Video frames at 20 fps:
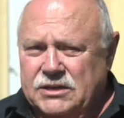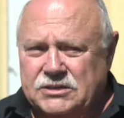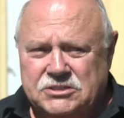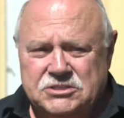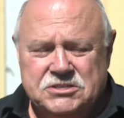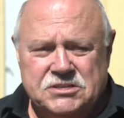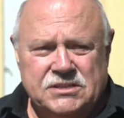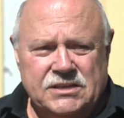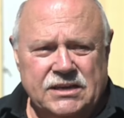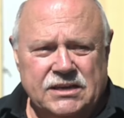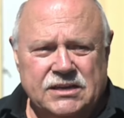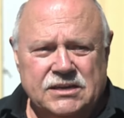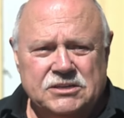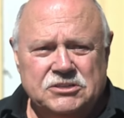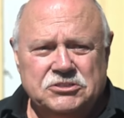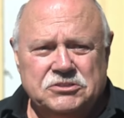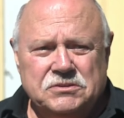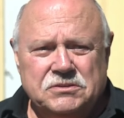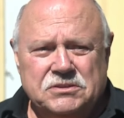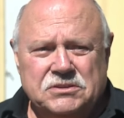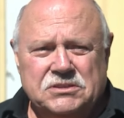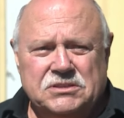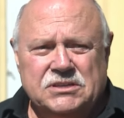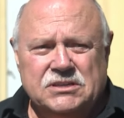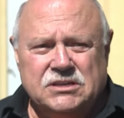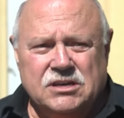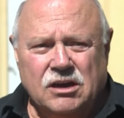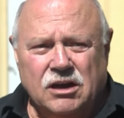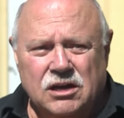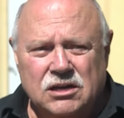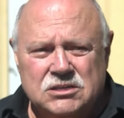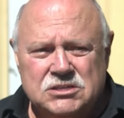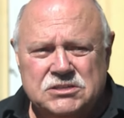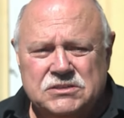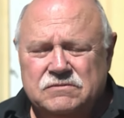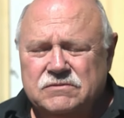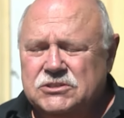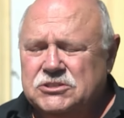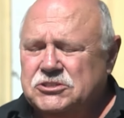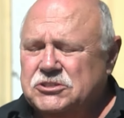I just think it, the
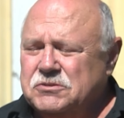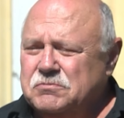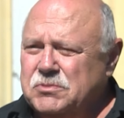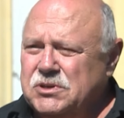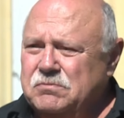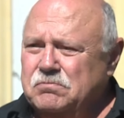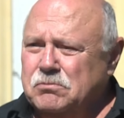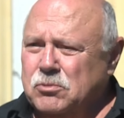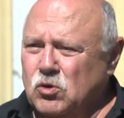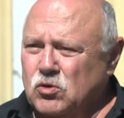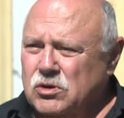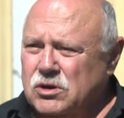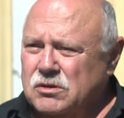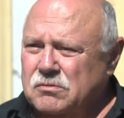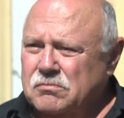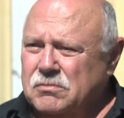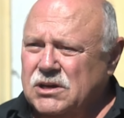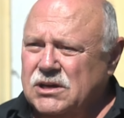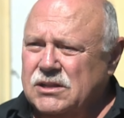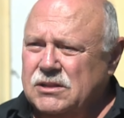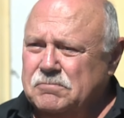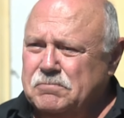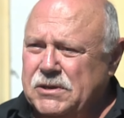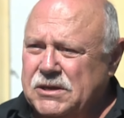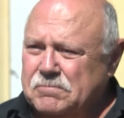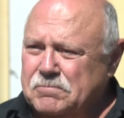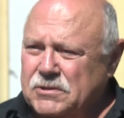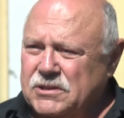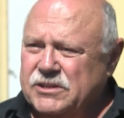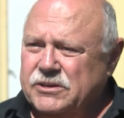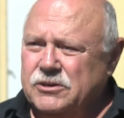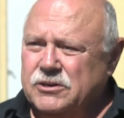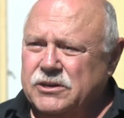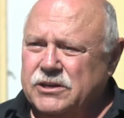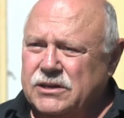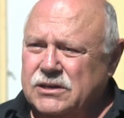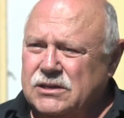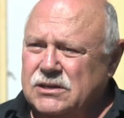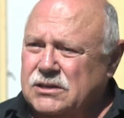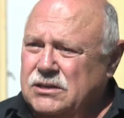cost of it should be borne by the people that are
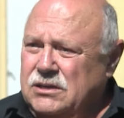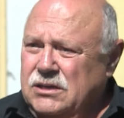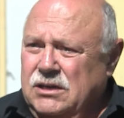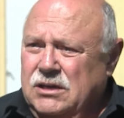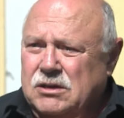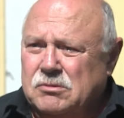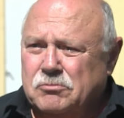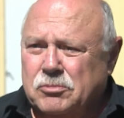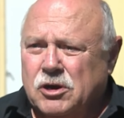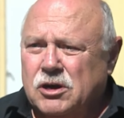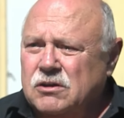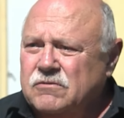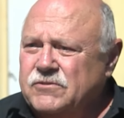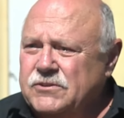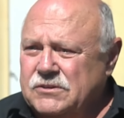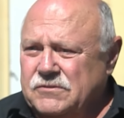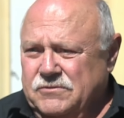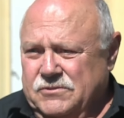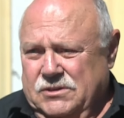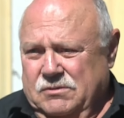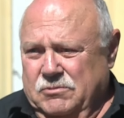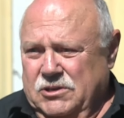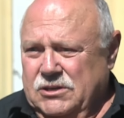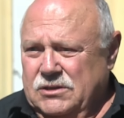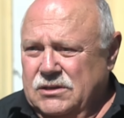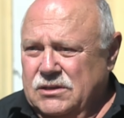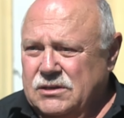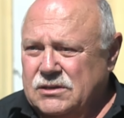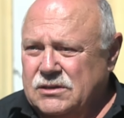going to profit from it.